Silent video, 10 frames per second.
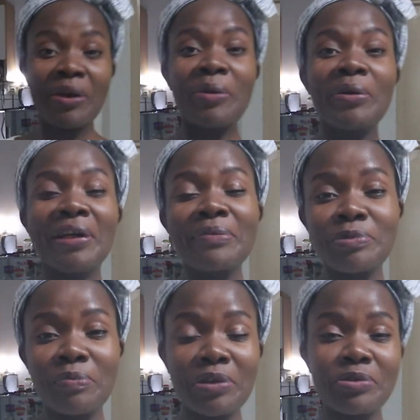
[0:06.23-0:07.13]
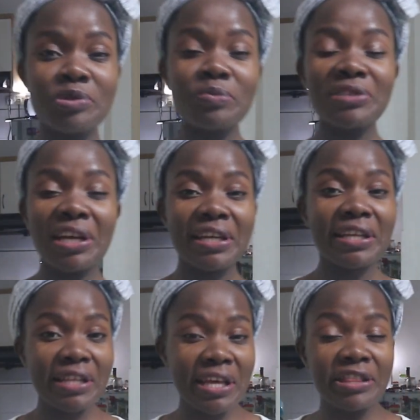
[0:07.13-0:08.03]
Welcome to my YouTube
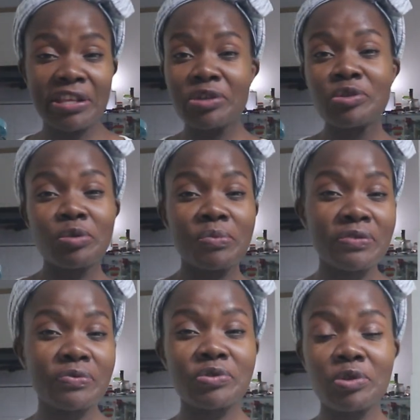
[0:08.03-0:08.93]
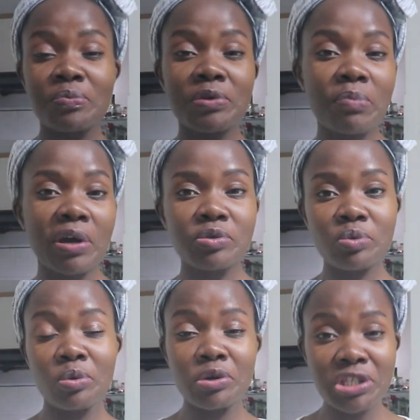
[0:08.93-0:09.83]
channel. Thank you so much for stopping by
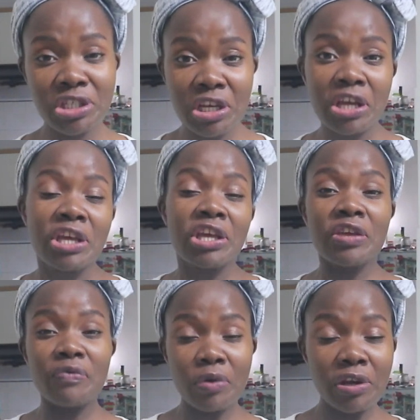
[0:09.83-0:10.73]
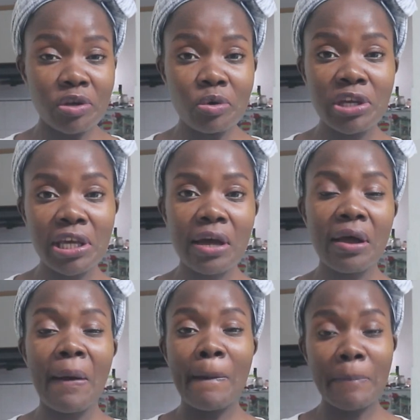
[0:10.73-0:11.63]
to watch. If you're new
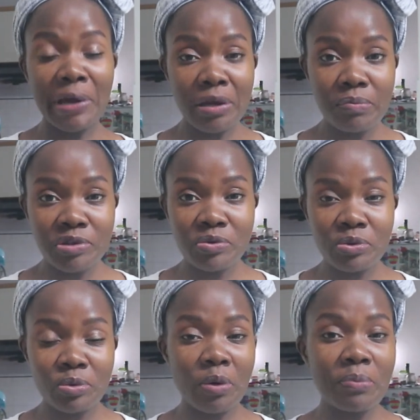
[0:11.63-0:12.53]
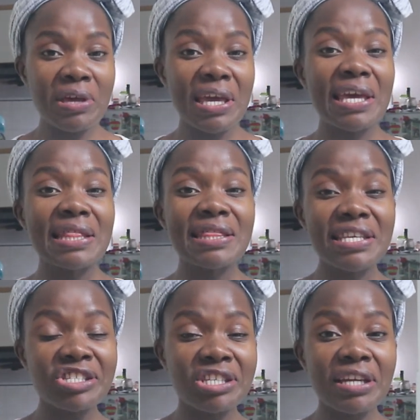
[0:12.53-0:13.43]
here, my name is Ruth Kwamby.
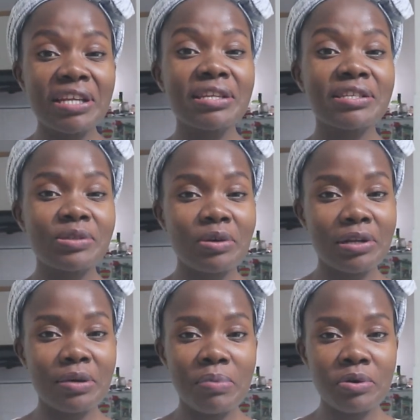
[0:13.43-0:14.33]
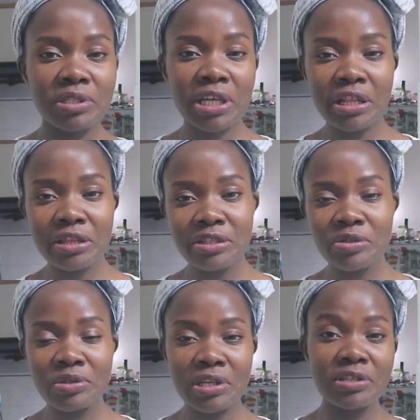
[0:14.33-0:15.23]
This channel is all about healthy
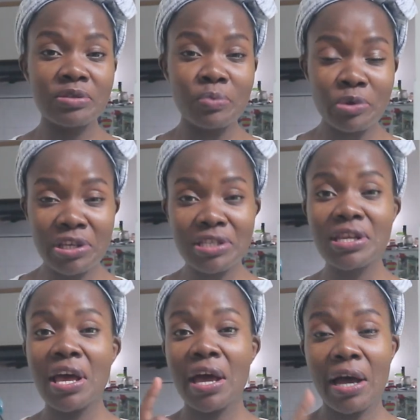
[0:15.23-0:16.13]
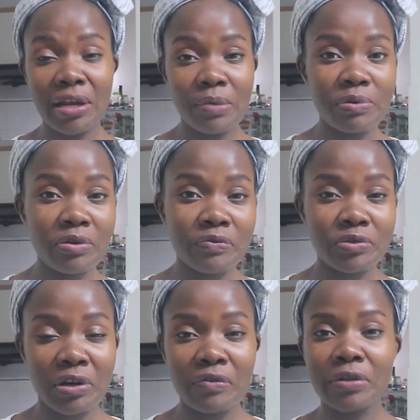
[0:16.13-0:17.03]
juices, smoothies, and a bit of
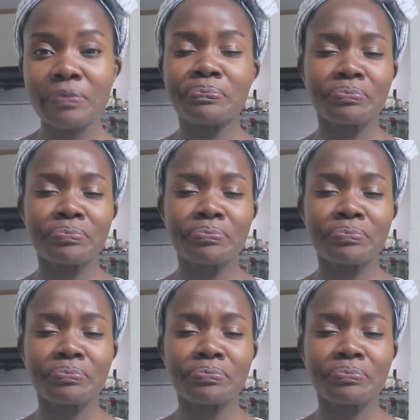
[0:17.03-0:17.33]
travel.